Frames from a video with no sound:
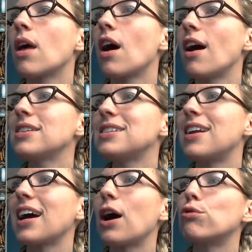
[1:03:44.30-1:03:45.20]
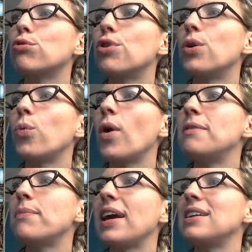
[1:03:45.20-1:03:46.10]
Austin, I got Aurora
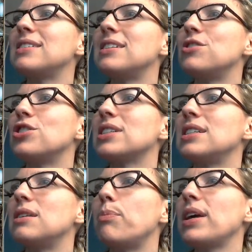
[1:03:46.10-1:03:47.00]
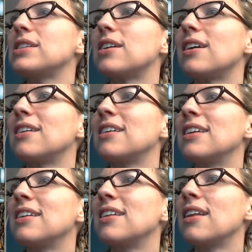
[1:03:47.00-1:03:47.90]
1 painted and just need a baser.
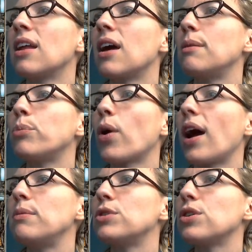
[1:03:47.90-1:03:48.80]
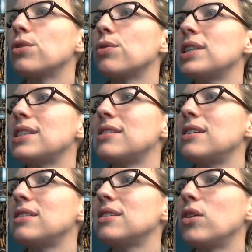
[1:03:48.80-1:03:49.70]
I primed 3
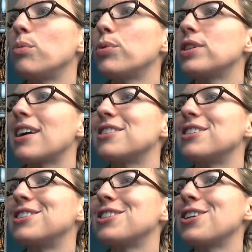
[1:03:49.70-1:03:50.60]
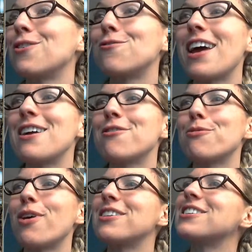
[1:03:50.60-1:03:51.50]
steel sole protectors. Hooray for
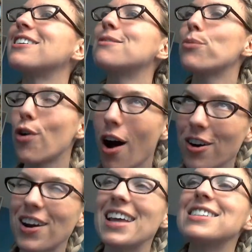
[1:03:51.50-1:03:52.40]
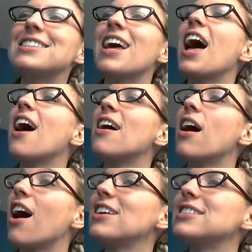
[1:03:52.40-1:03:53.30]
project progress.
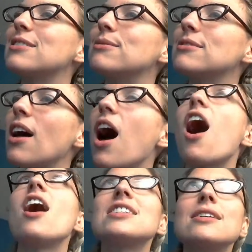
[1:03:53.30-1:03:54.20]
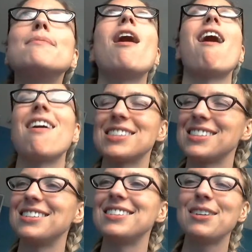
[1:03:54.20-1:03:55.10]
Awesome. Awesome,
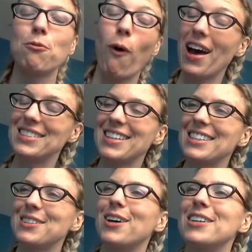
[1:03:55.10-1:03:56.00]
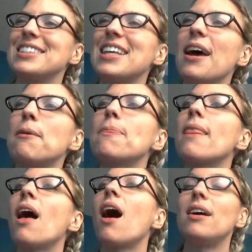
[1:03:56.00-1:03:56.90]
Austin. Why is that so hard to say?
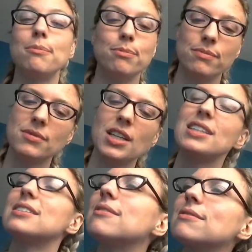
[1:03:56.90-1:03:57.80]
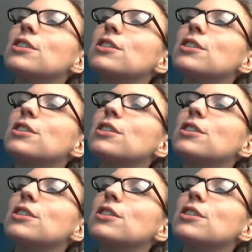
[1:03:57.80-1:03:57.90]
Nice.